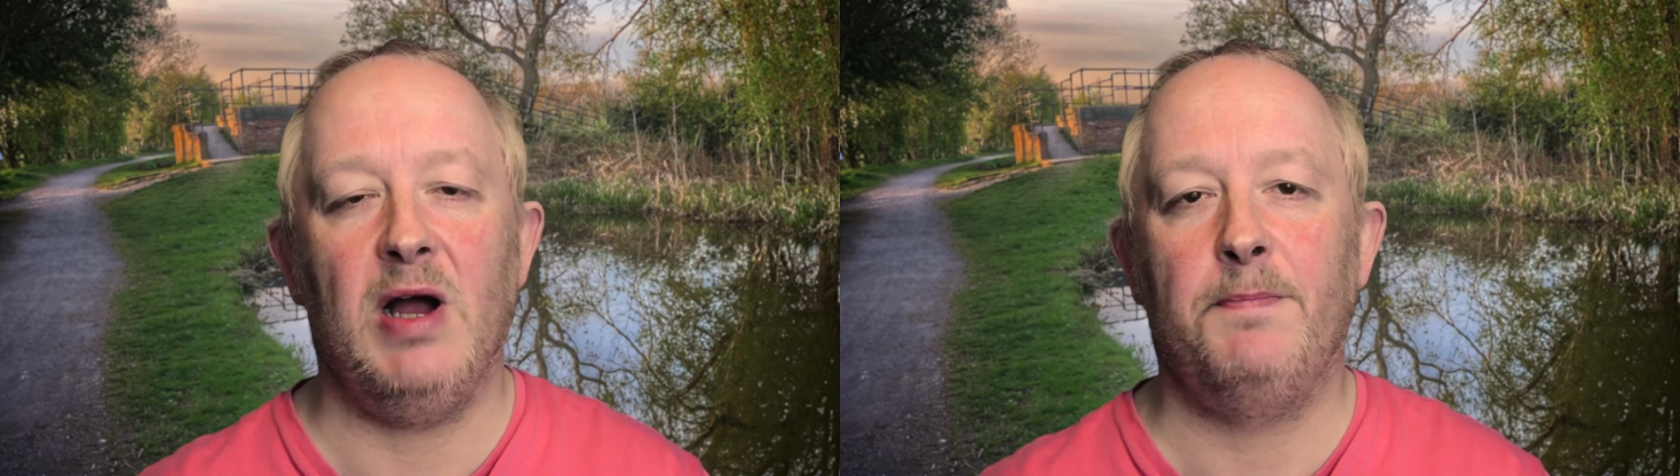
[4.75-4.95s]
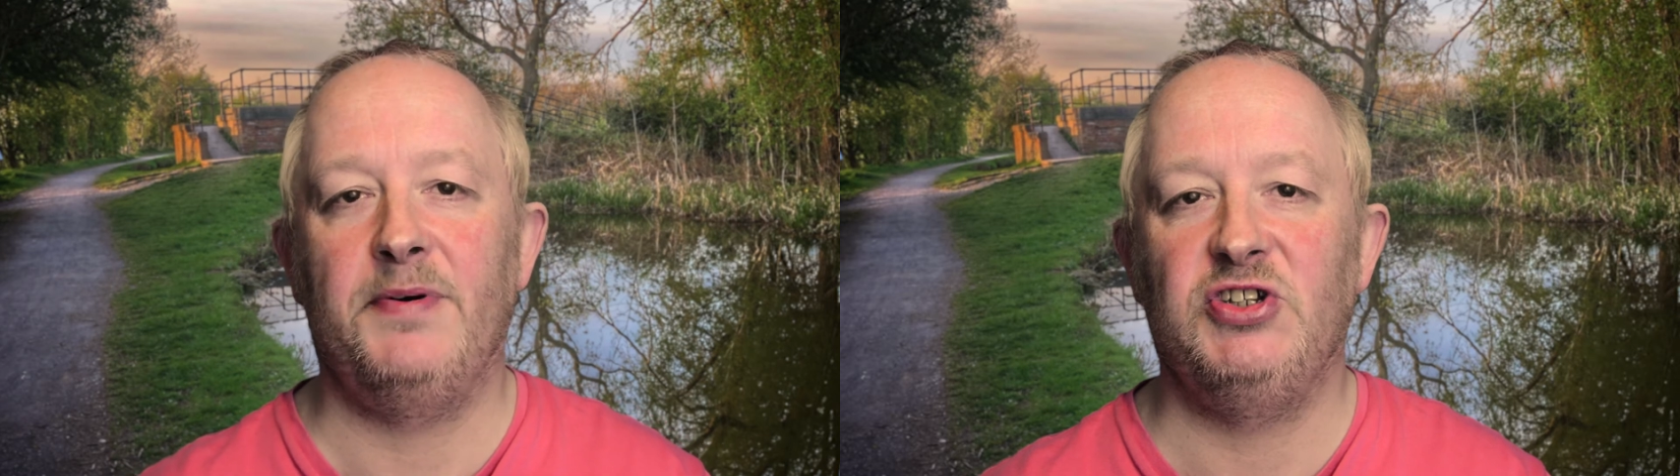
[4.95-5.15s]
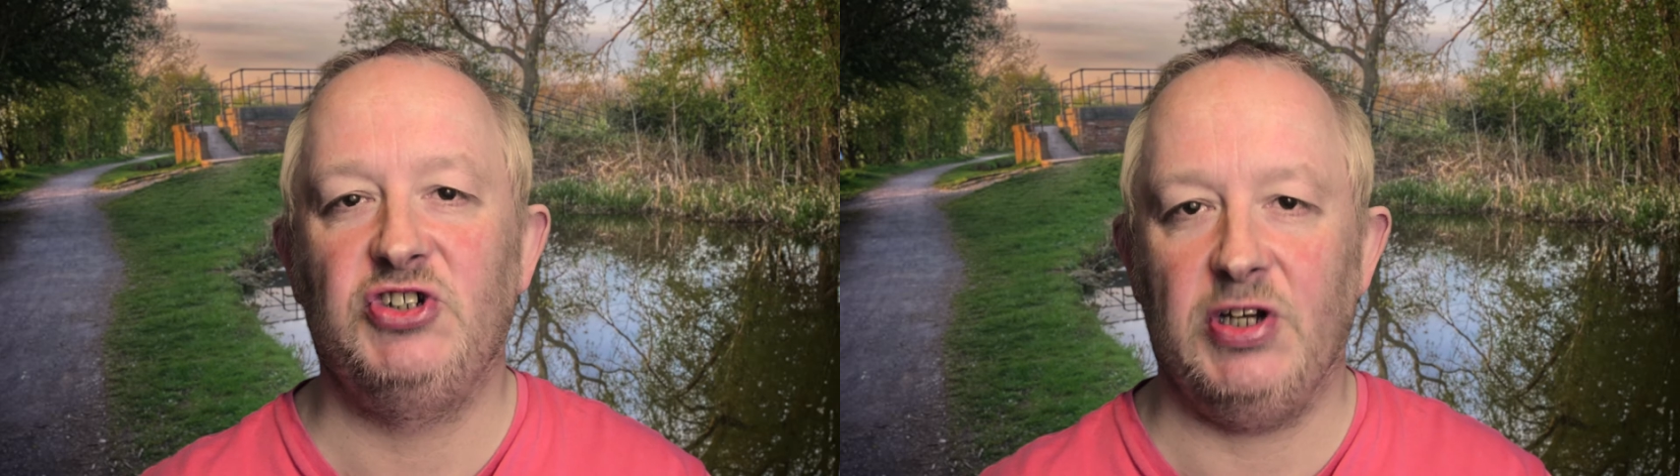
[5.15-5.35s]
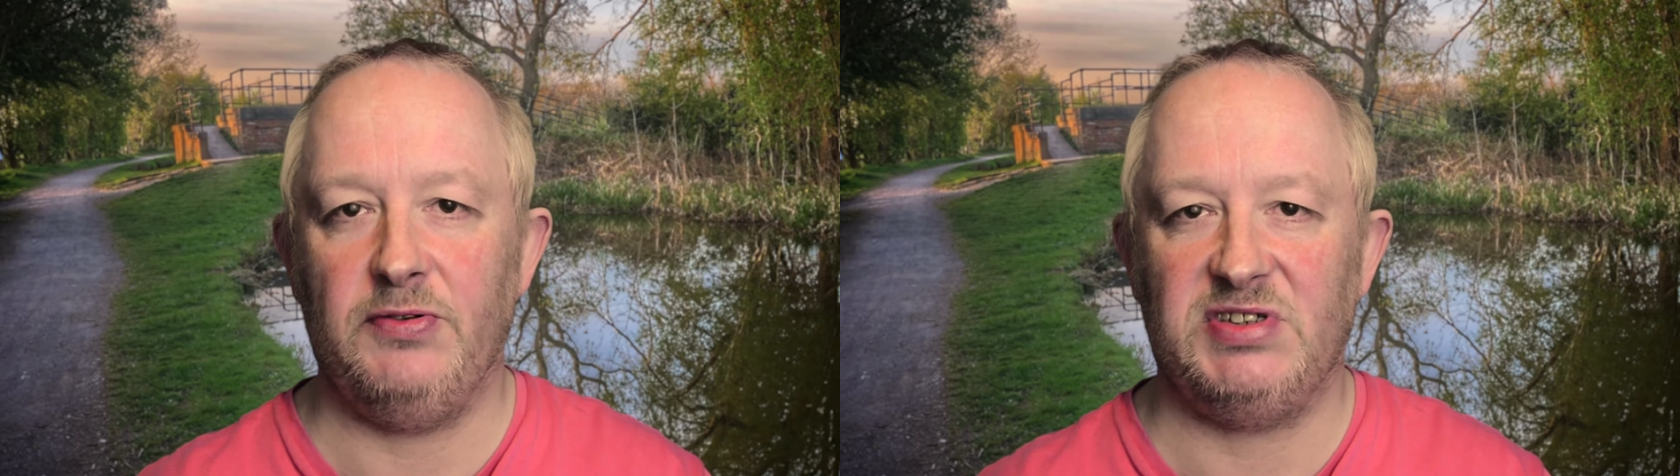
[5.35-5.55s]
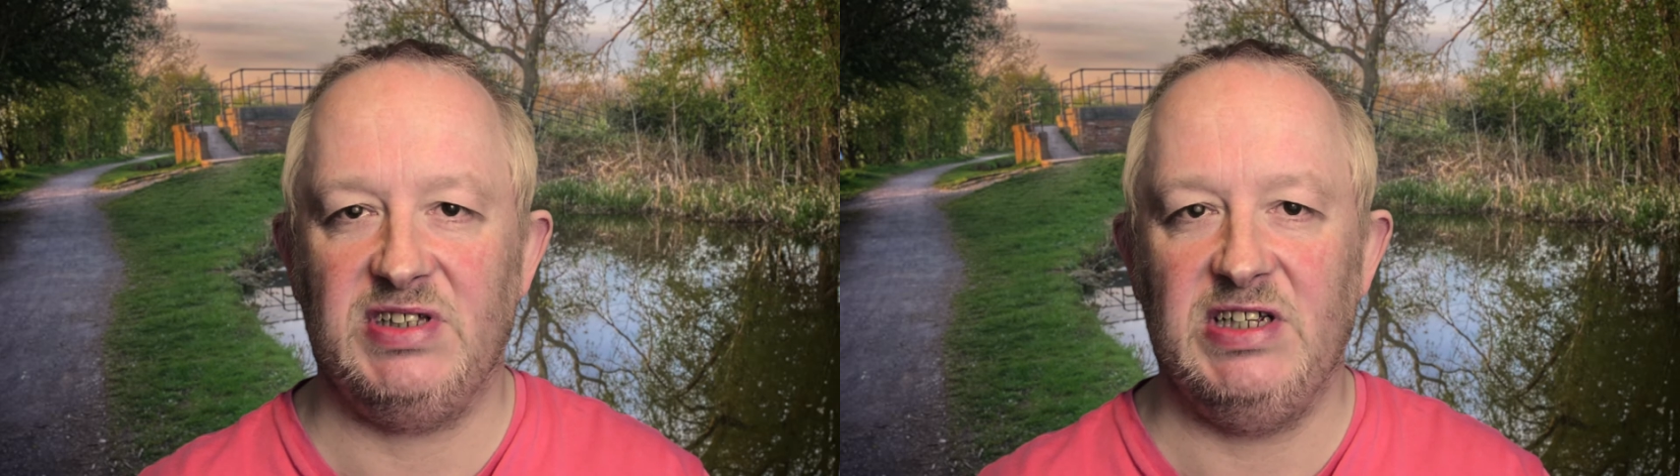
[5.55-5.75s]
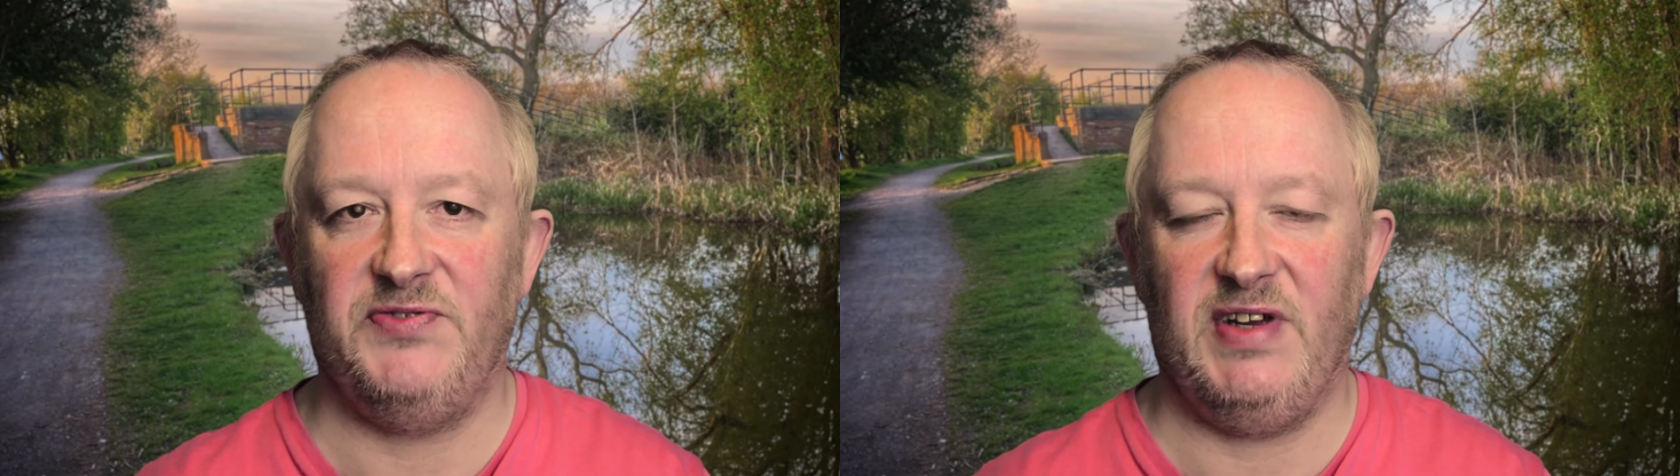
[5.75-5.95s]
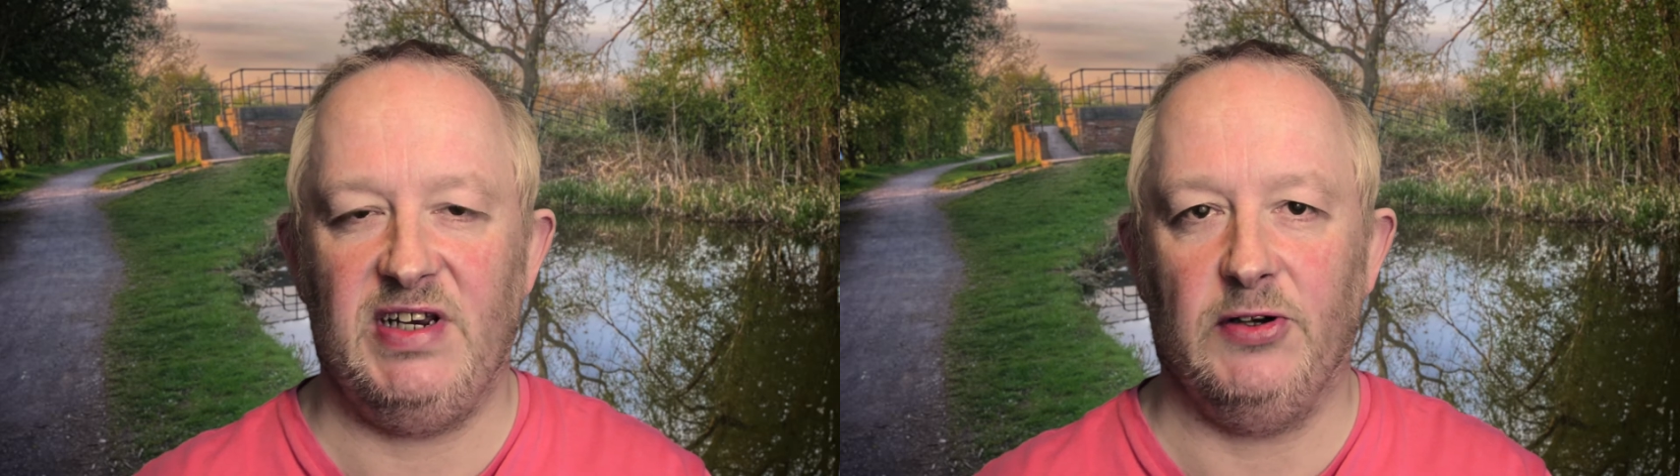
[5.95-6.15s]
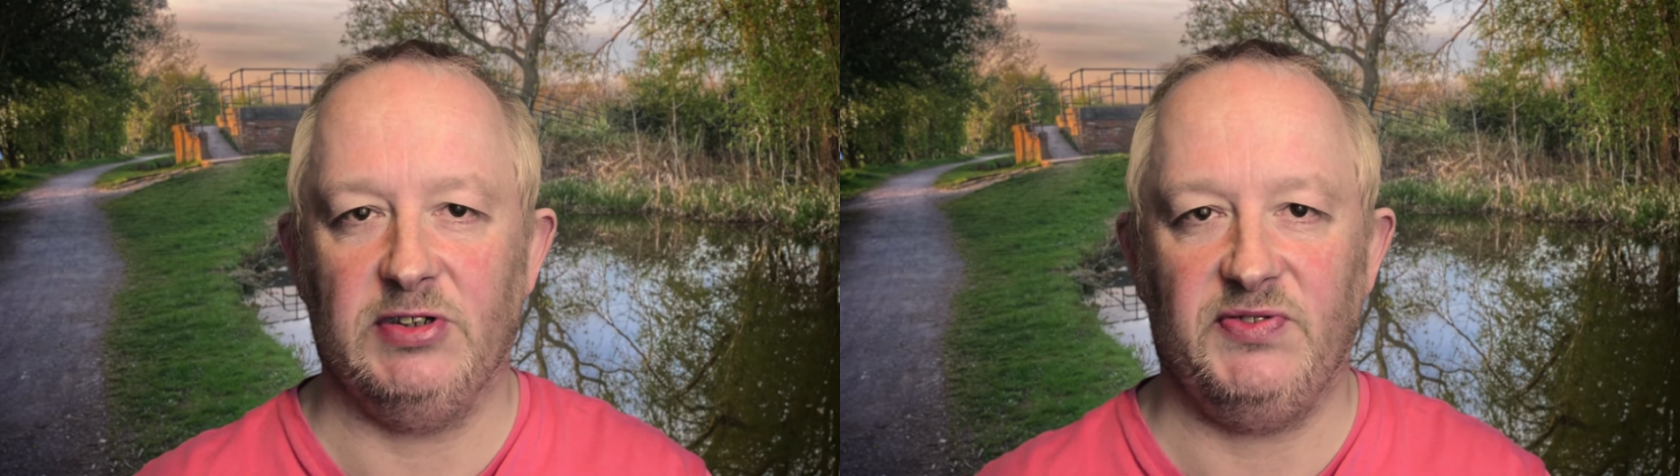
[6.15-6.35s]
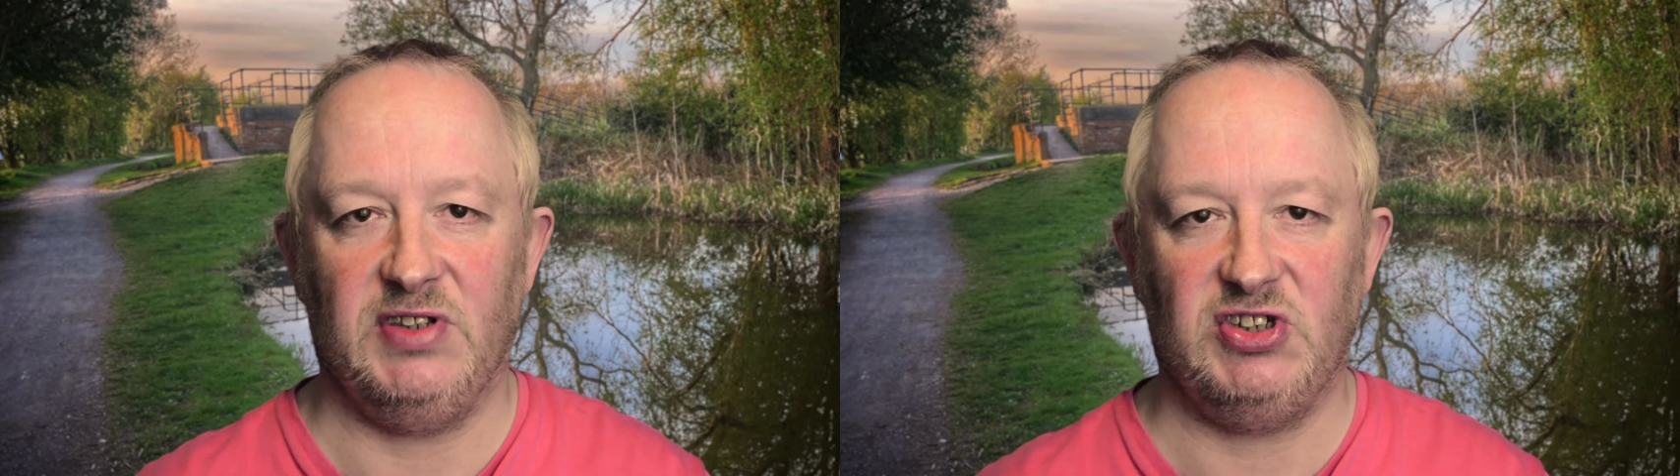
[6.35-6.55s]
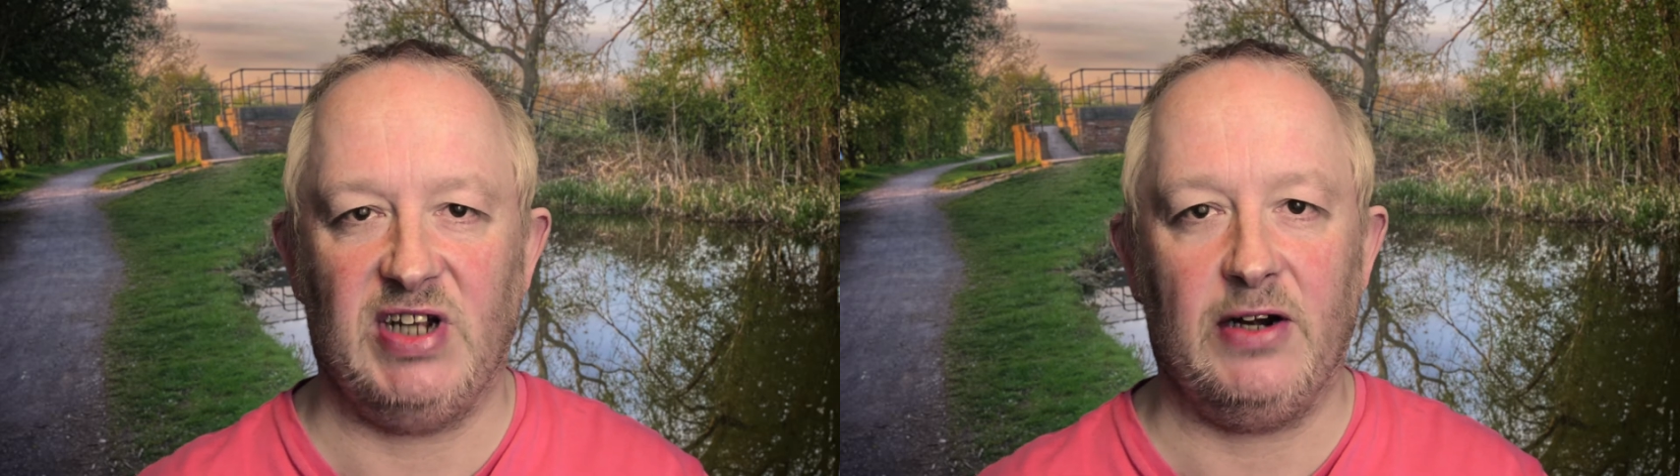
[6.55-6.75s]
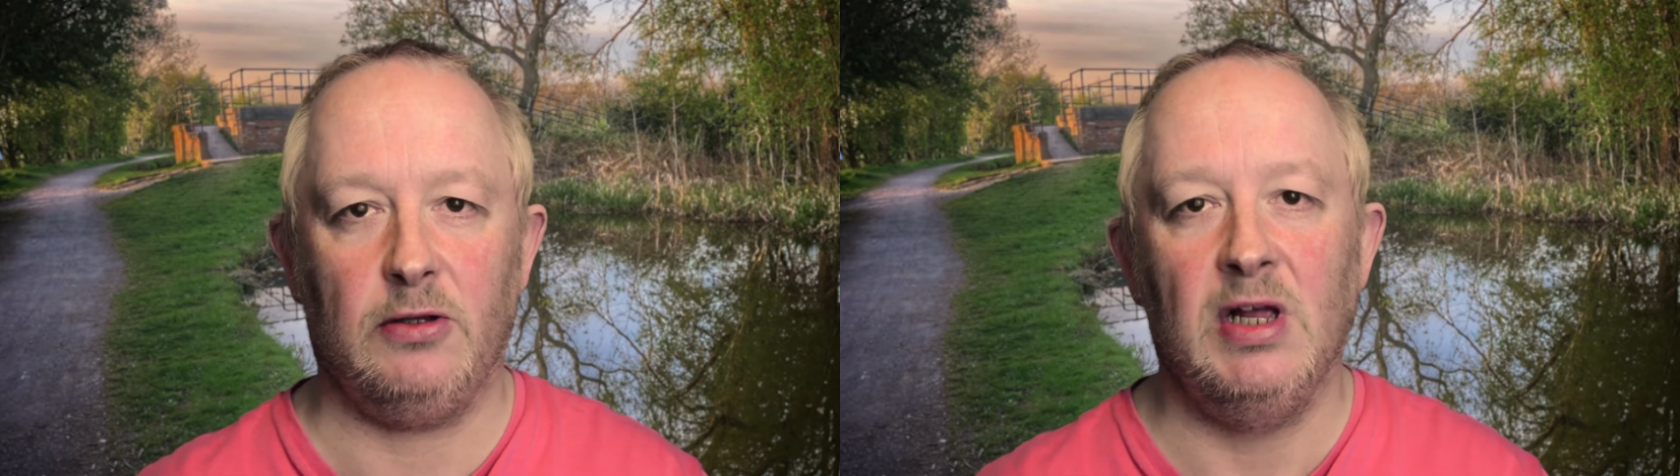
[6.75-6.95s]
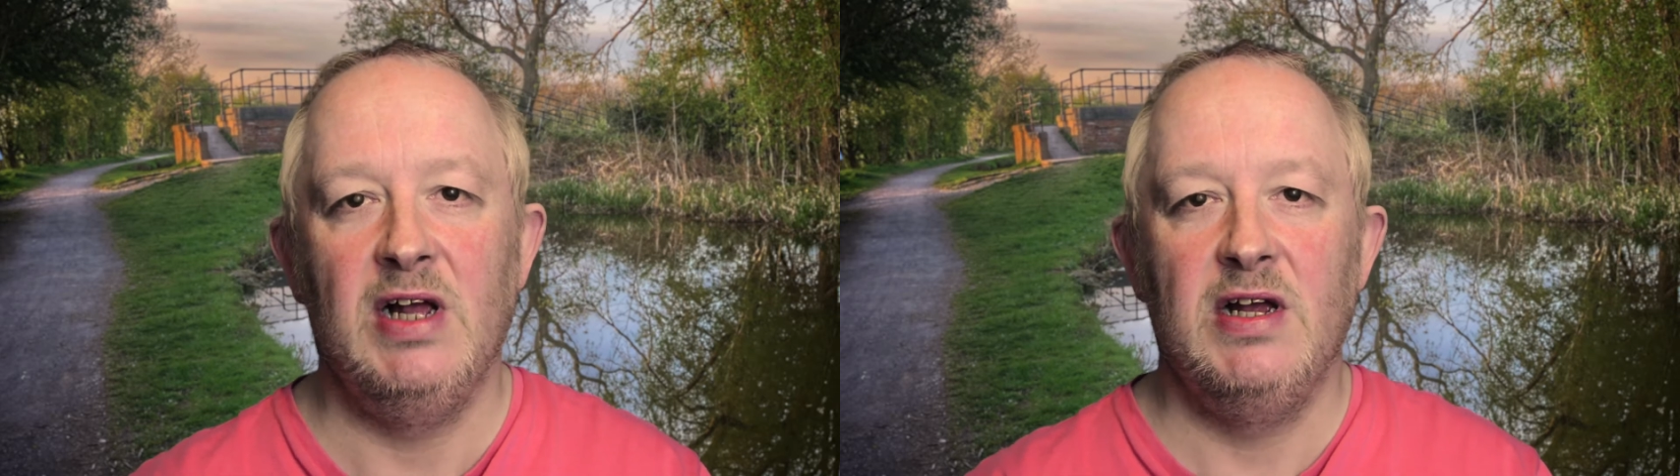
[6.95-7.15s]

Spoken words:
and produce these videos for the channel,